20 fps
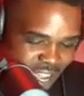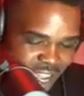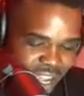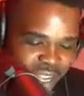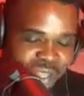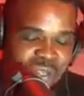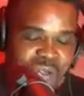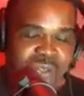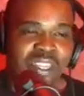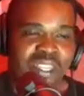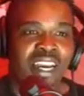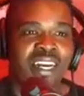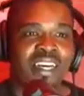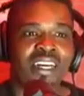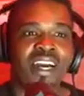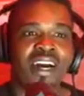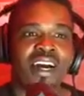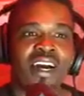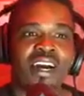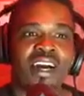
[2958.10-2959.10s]
You think
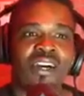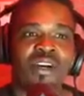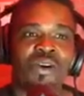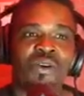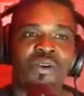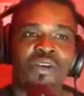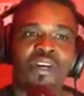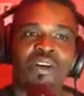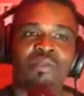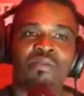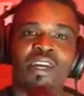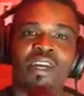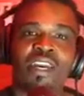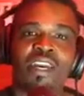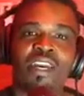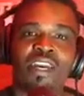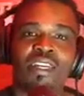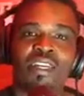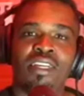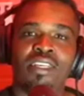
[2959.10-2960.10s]
God gonna come
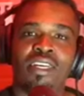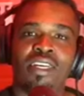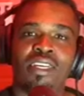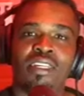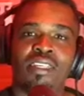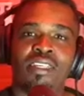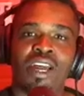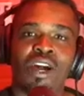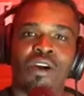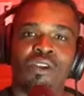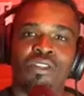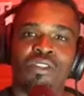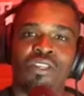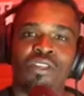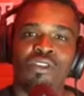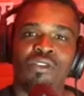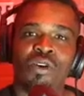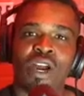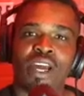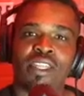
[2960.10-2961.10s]
down and just talk to
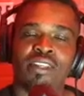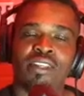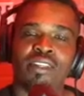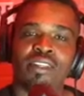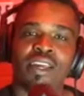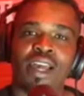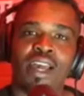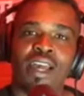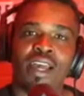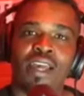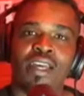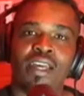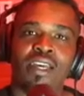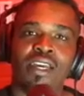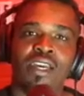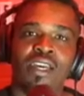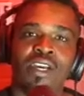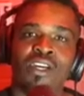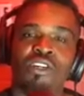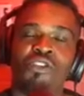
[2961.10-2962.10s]
you out the sky?
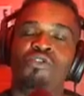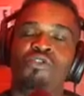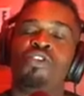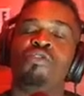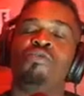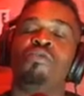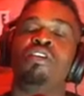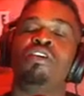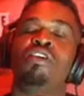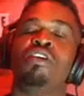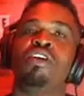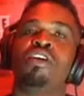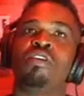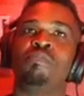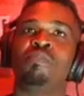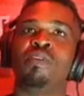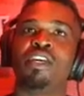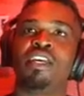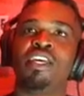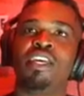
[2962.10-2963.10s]
You gonna look up
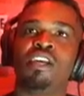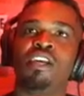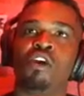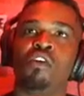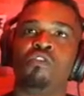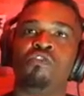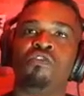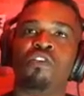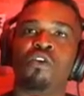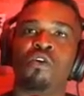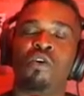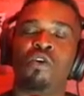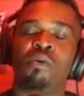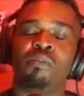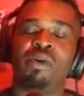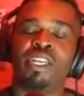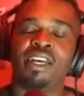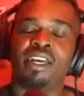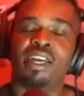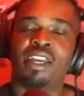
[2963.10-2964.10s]
and he gonna form
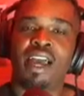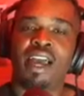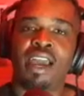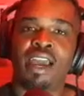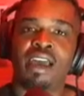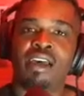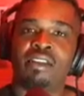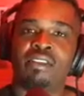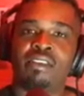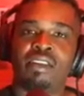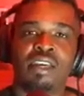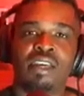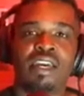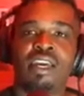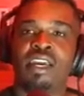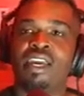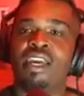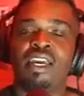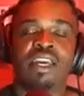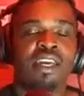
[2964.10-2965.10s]
in the clouds?
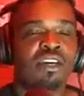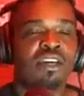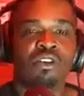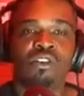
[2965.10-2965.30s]
He gonna